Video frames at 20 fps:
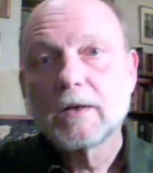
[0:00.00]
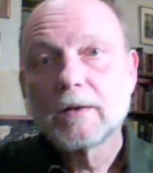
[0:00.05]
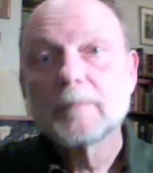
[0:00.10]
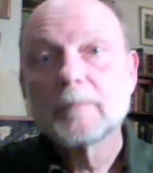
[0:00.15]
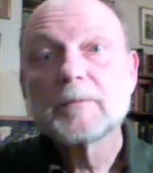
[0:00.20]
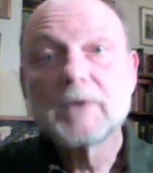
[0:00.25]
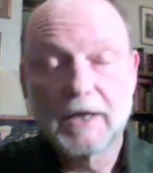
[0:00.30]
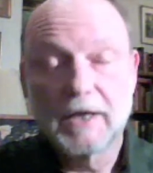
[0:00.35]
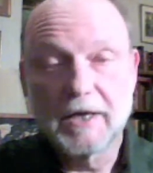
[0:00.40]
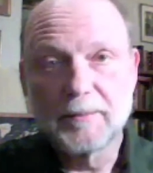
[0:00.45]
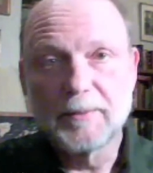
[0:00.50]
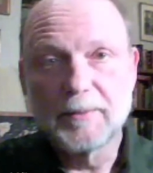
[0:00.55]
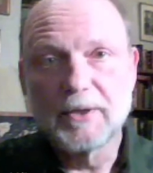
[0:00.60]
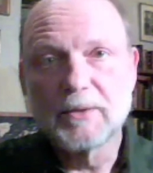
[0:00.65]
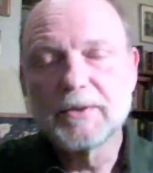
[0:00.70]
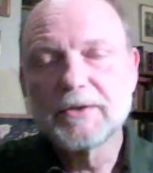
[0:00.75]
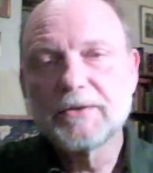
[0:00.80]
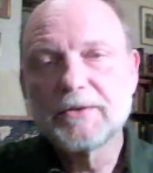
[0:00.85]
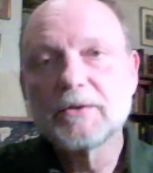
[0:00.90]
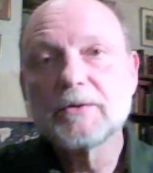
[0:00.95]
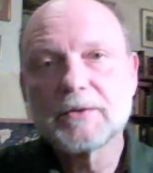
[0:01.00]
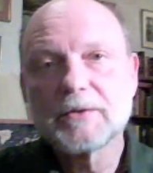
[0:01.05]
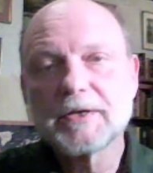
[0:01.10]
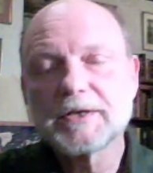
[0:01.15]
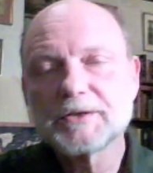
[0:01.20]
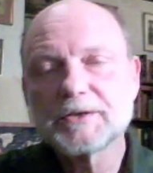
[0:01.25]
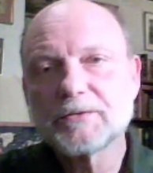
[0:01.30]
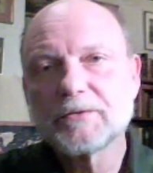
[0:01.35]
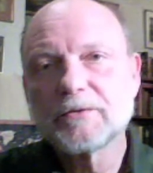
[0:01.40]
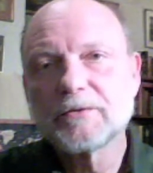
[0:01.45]
Glad to be with you.
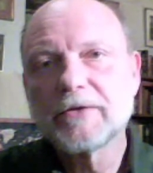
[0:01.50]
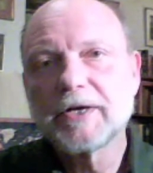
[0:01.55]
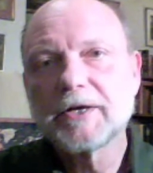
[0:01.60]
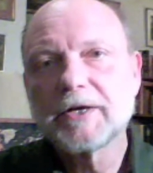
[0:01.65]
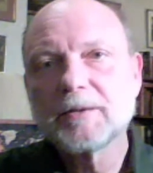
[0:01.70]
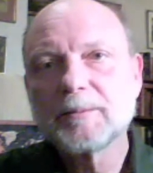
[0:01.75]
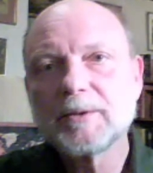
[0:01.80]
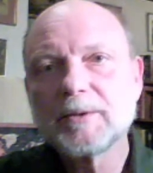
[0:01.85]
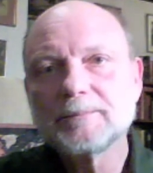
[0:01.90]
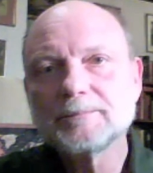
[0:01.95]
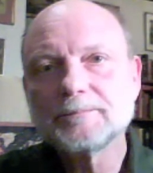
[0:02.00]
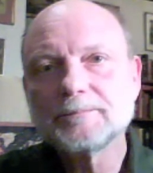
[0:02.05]
Thanks for inviting me.